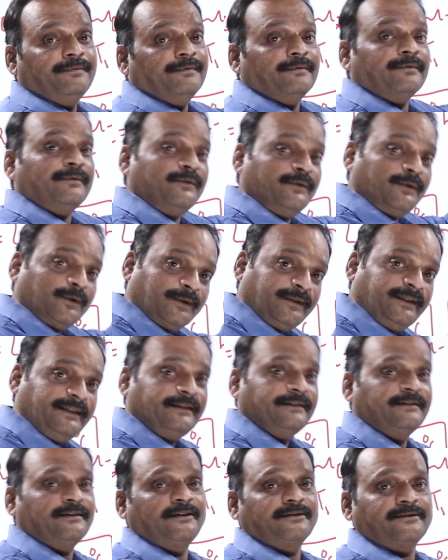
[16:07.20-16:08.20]
though it
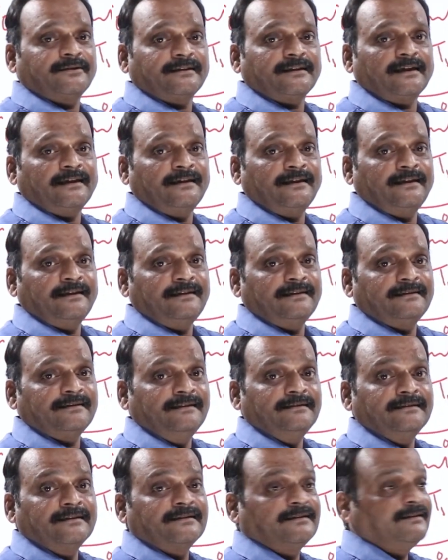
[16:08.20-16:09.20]
is also at 100 degrees
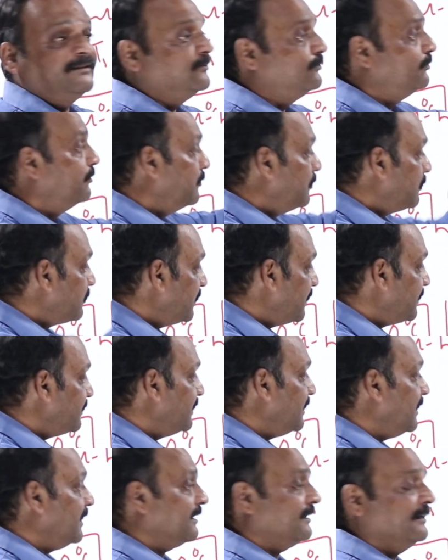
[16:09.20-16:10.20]
Celsius, is more than
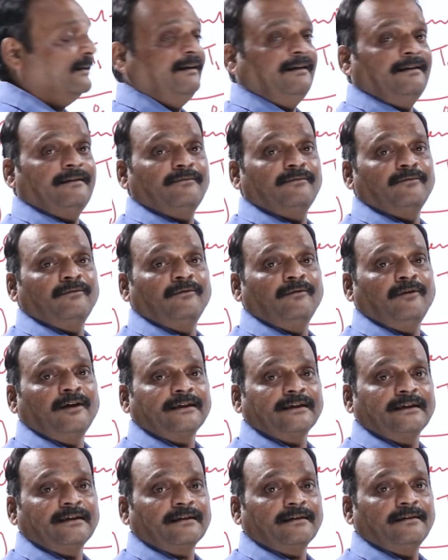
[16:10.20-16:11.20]
that in
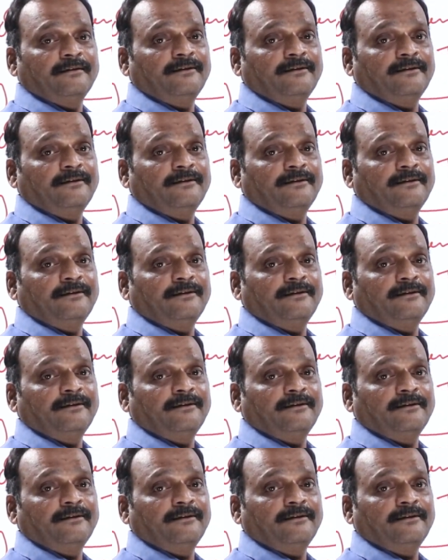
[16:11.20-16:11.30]
water.